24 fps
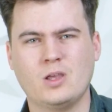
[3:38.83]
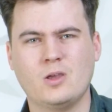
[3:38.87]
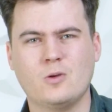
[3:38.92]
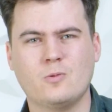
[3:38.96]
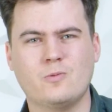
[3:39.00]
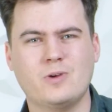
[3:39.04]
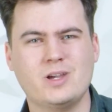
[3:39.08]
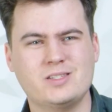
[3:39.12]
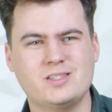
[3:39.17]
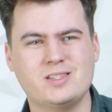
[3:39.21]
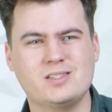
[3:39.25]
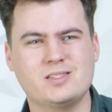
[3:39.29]

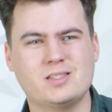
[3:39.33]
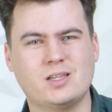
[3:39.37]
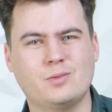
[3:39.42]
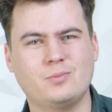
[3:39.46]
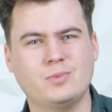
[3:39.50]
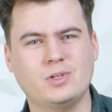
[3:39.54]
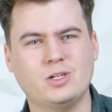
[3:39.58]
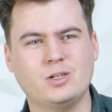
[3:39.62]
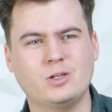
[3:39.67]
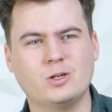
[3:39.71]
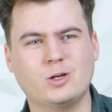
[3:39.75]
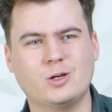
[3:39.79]
Rest is
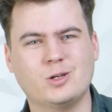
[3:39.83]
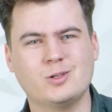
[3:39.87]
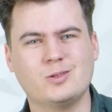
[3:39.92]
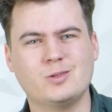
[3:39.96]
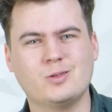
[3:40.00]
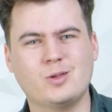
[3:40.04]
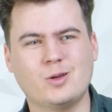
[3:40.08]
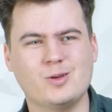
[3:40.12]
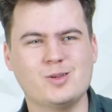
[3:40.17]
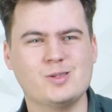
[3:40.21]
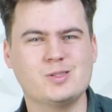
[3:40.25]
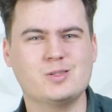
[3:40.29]
something God
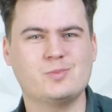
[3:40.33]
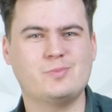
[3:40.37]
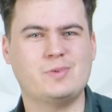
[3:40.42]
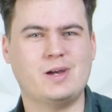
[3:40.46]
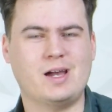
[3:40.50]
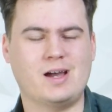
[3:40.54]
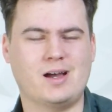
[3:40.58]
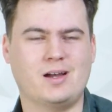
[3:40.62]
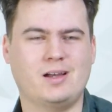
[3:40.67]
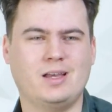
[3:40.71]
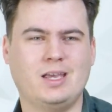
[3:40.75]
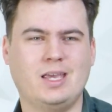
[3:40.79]
knows
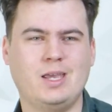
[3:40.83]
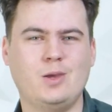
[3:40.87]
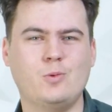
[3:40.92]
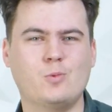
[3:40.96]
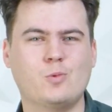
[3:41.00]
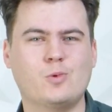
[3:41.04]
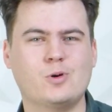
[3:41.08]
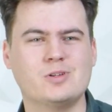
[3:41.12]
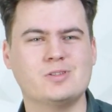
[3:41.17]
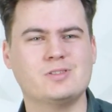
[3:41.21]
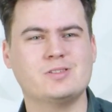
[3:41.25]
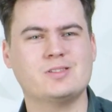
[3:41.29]
about. He
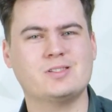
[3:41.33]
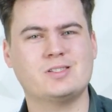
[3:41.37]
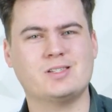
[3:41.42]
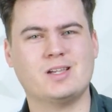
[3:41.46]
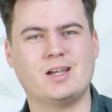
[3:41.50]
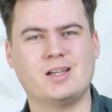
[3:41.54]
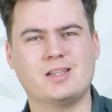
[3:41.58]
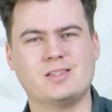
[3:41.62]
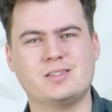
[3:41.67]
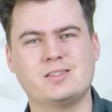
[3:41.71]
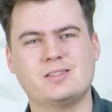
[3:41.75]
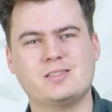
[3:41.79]
wants
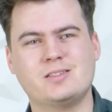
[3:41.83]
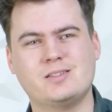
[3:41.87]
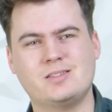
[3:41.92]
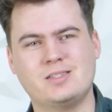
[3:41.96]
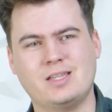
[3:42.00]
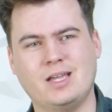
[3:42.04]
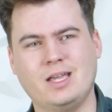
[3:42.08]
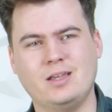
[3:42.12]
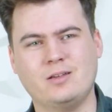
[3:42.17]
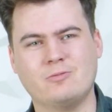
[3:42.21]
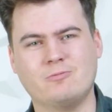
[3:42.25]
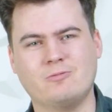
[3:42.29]
us to
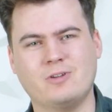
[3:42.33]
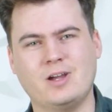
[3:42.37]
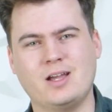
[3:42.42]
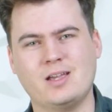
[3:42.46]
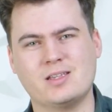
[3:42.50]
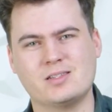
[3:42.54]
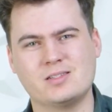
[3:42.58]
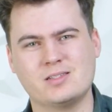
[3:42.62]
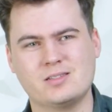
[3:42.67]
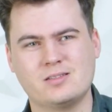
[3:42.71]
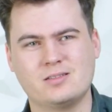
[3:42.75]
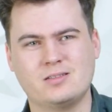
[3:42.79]
take
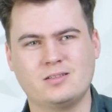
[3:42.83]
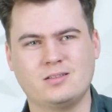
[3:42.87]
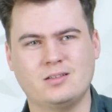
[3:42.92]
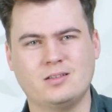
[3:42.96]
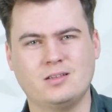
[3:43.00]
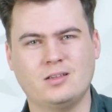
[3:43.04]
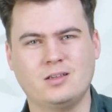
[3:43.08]
rest.